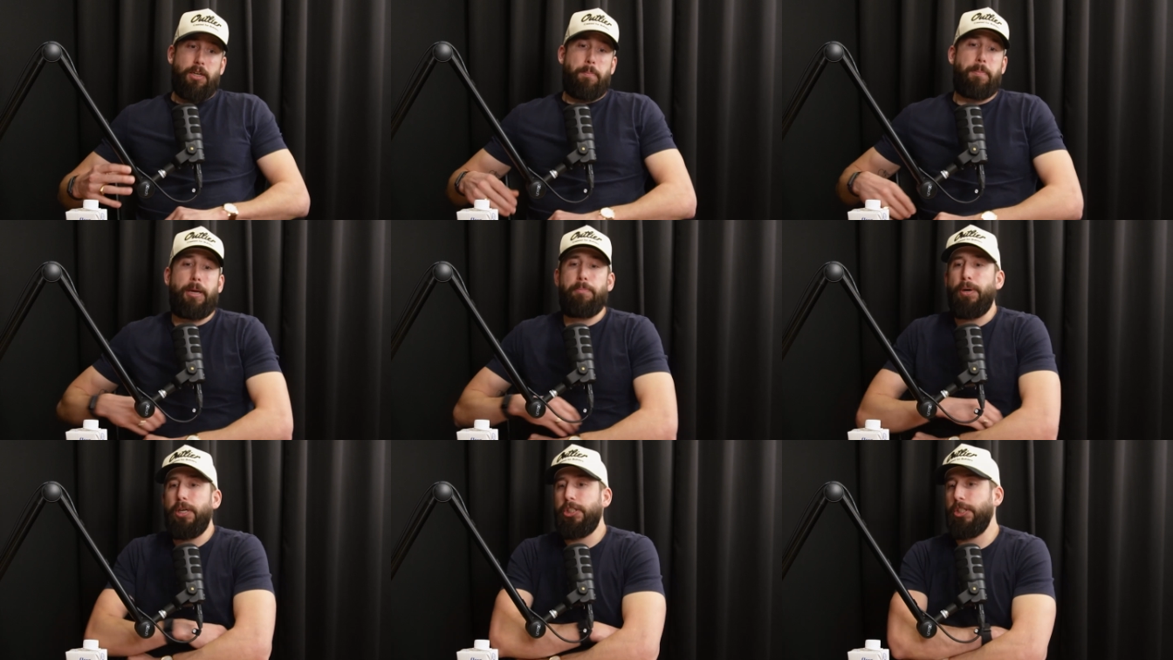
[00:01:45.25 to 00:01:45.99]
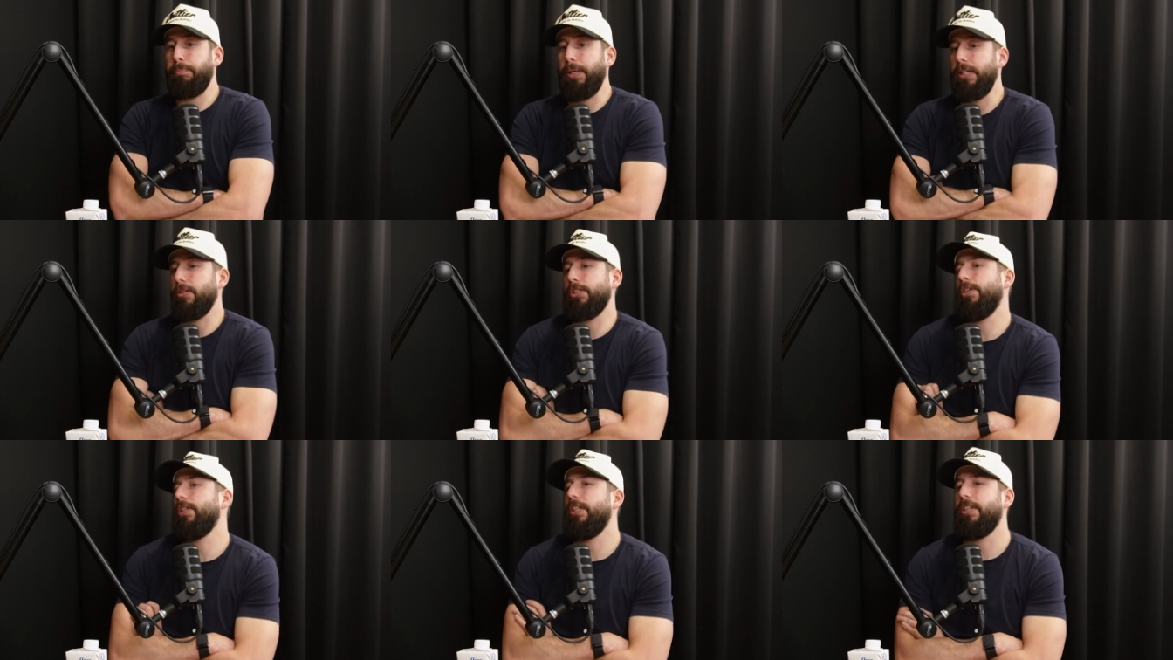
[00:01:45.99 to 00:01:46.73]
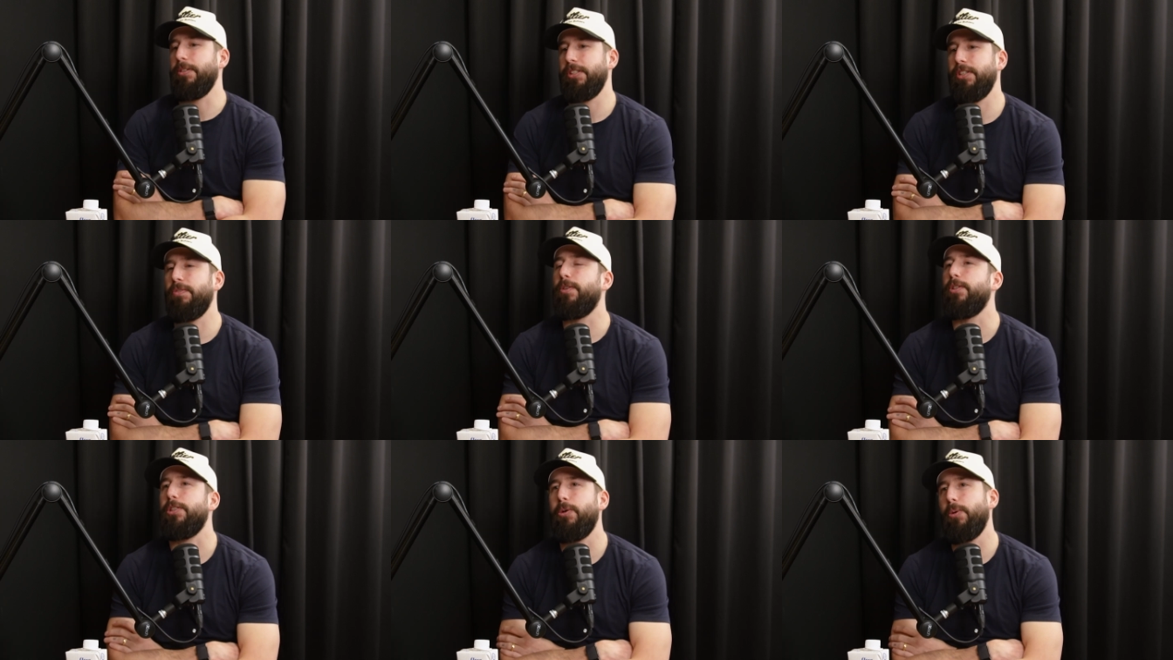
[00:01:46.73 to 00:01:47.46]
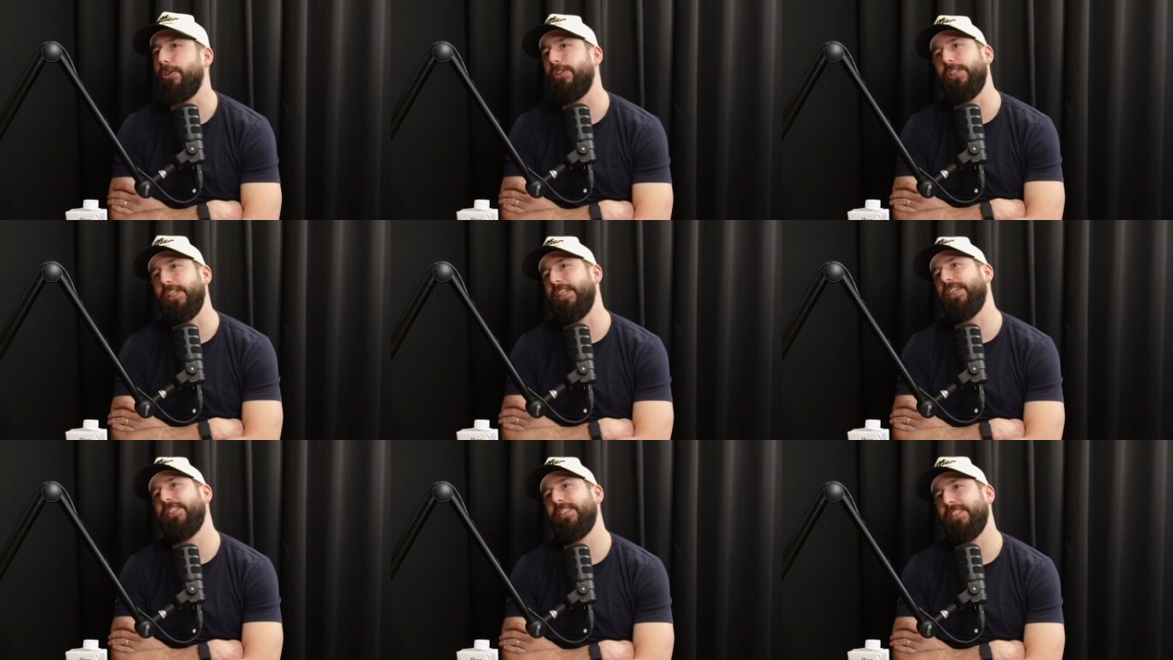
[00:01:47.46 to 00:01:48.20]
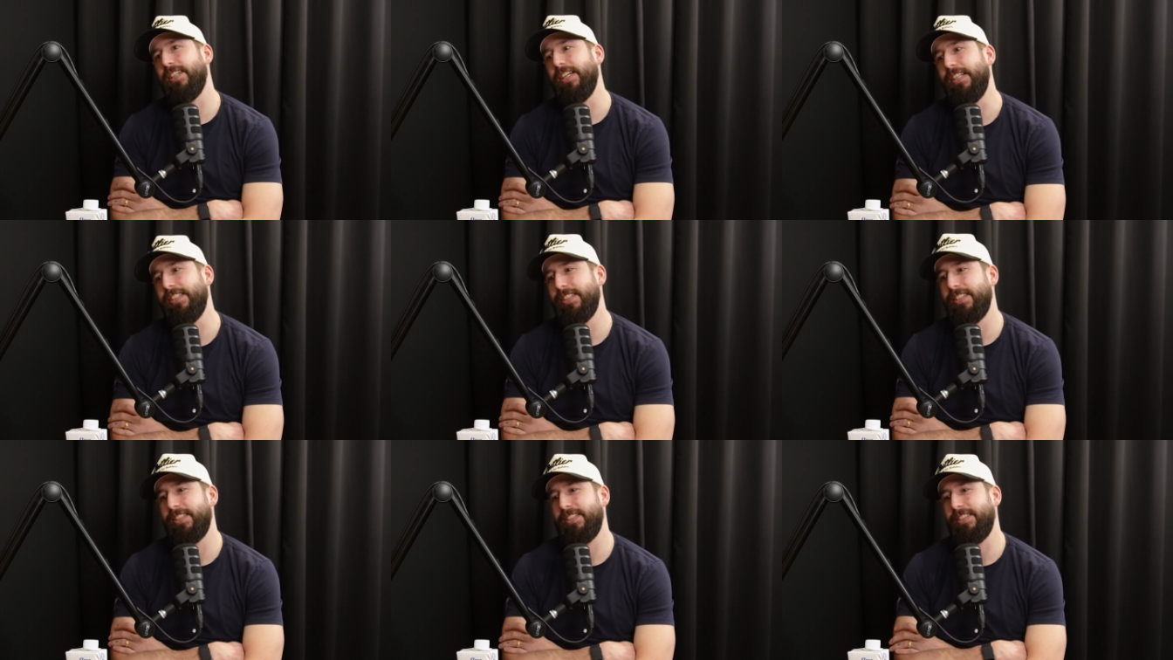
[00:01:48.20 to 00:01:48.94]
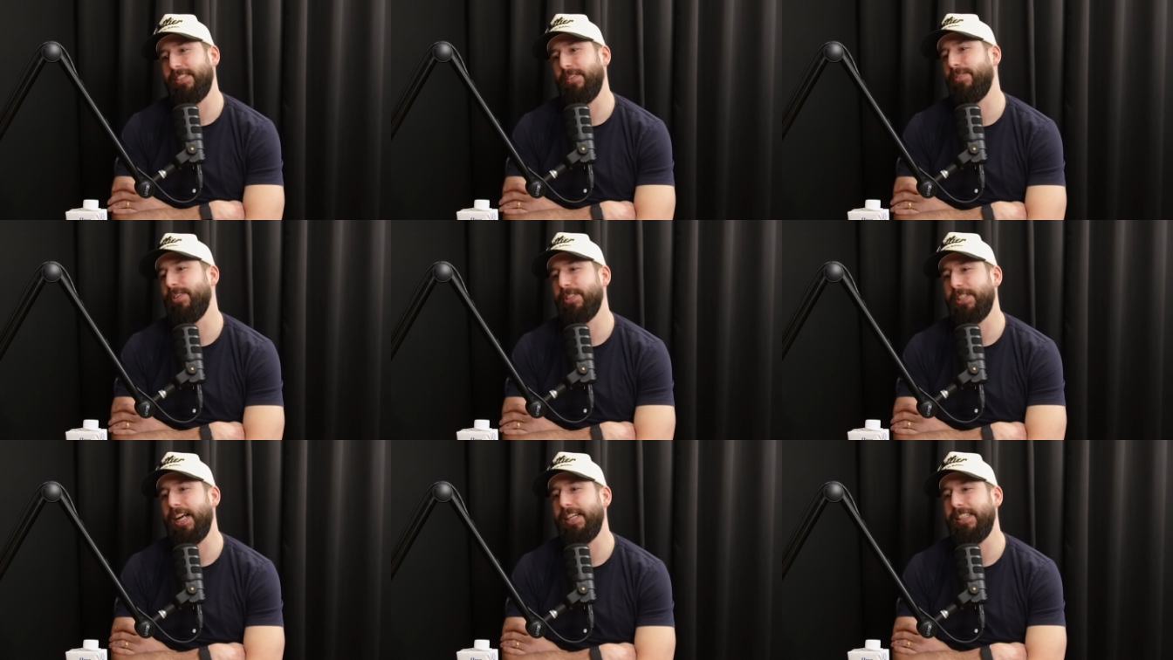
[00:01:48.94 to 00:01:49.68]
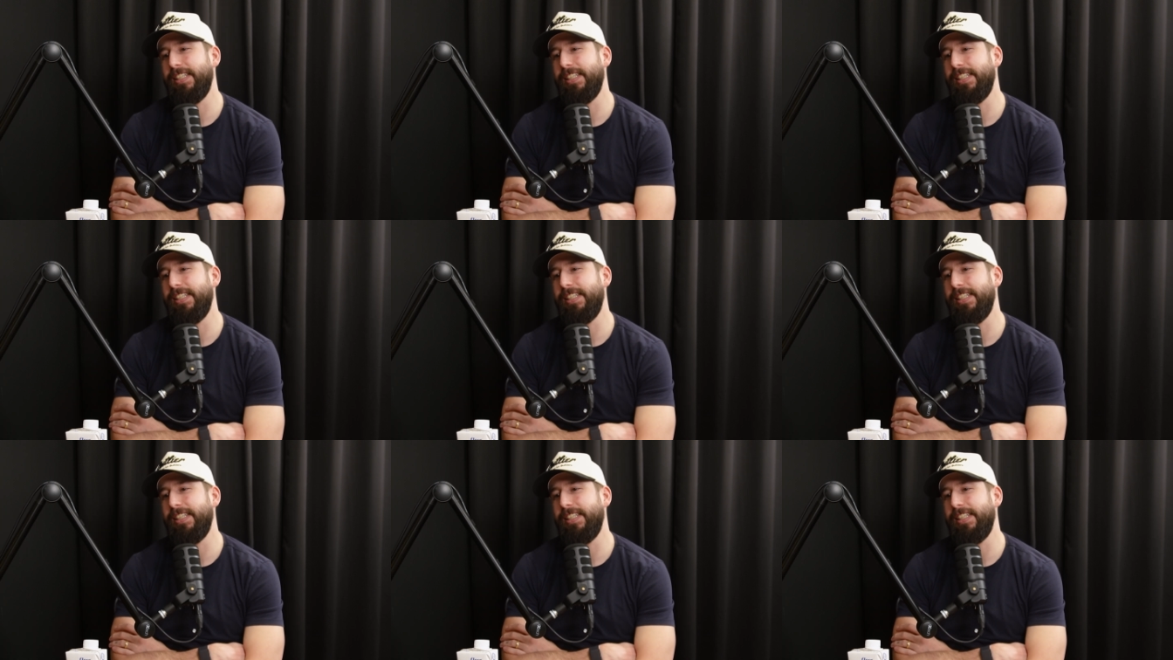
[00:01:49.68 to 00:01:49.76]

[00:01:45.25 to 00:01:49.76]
big push, but also, it's the first quarter of the year and the first 90